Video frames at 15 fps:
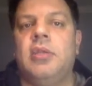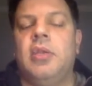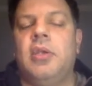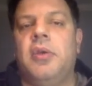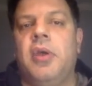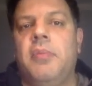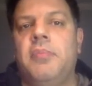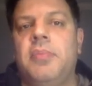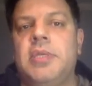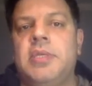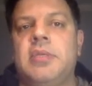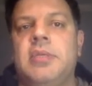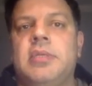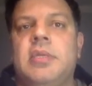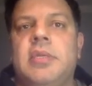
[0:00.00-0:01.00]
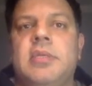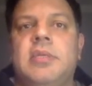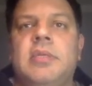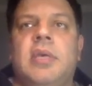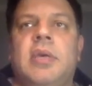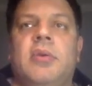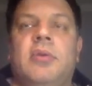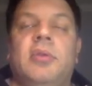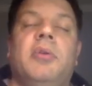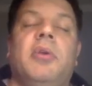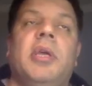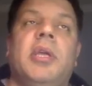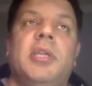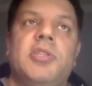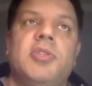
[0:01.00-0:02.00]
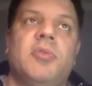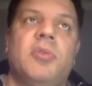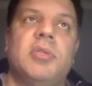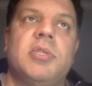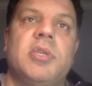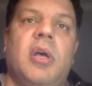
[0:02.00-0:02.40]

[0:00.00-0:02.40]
There are businesses, there are insurance